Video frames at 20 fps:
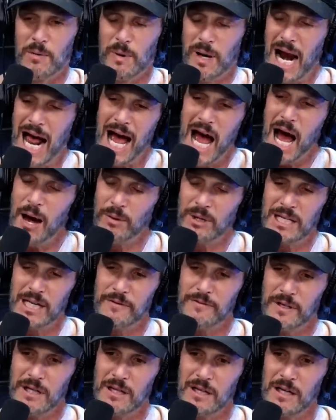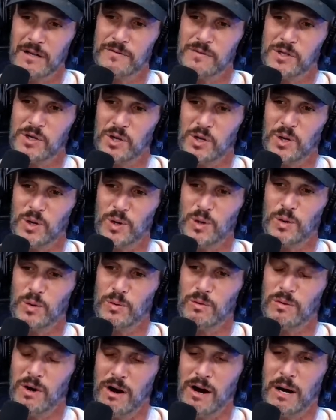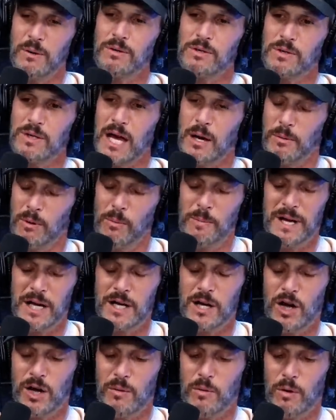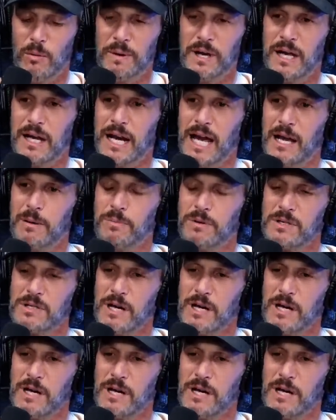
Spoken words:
But I would definitely love to. All right, we'll do that. We'll be in Naples,